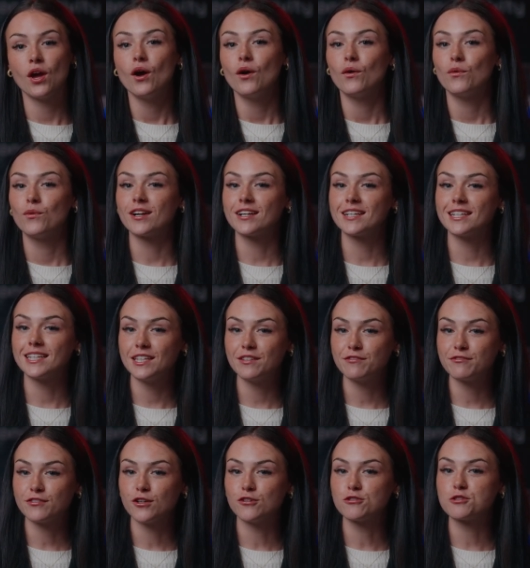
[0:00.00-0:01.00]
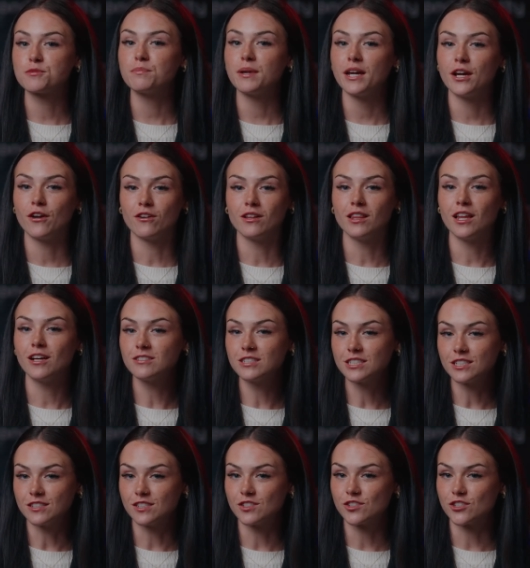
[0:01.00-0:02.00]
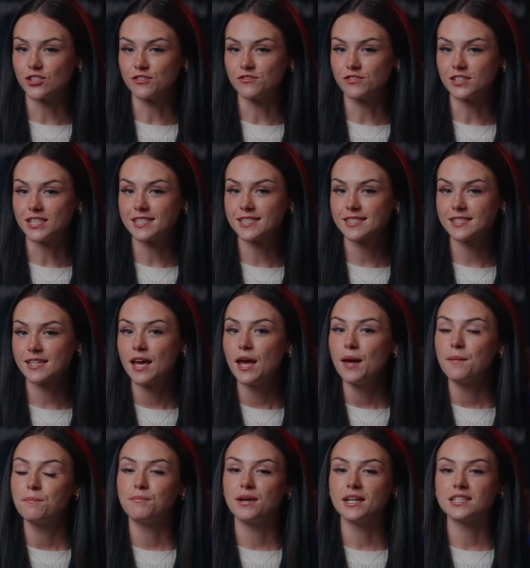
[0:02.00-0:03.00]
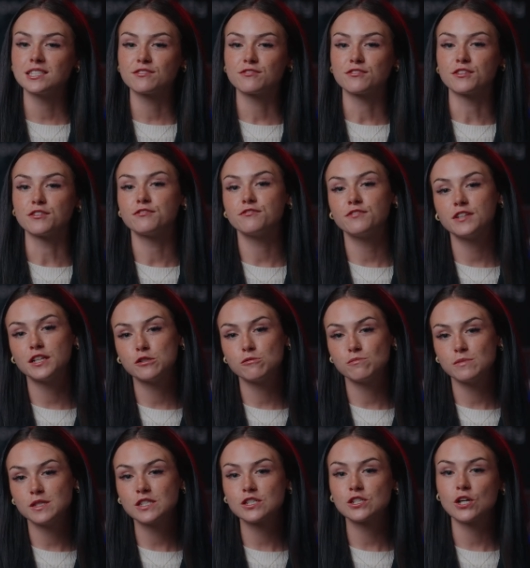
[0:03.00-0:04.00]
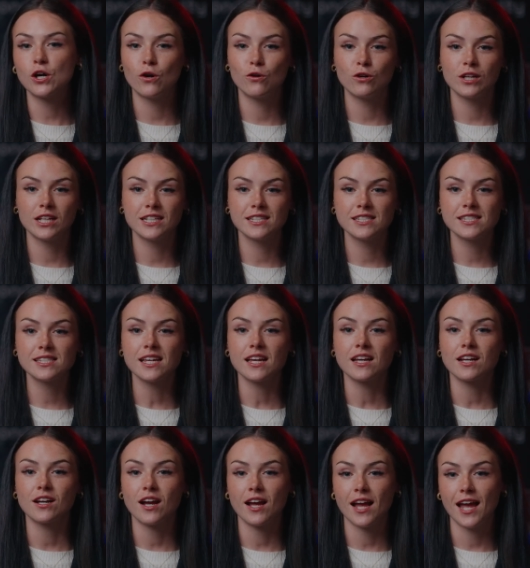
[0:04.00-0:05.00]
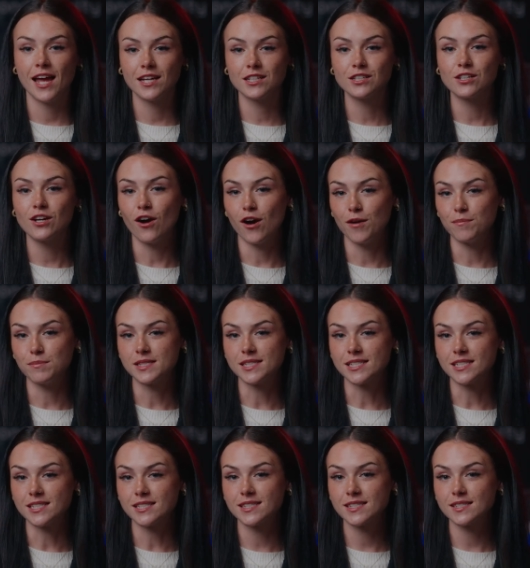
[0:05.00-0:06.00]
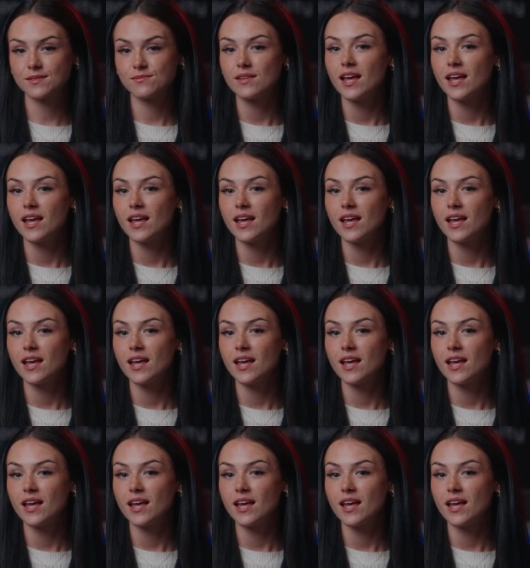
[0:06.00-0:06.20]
where heat flows parallel to the surface, best for films, coatings, and composites.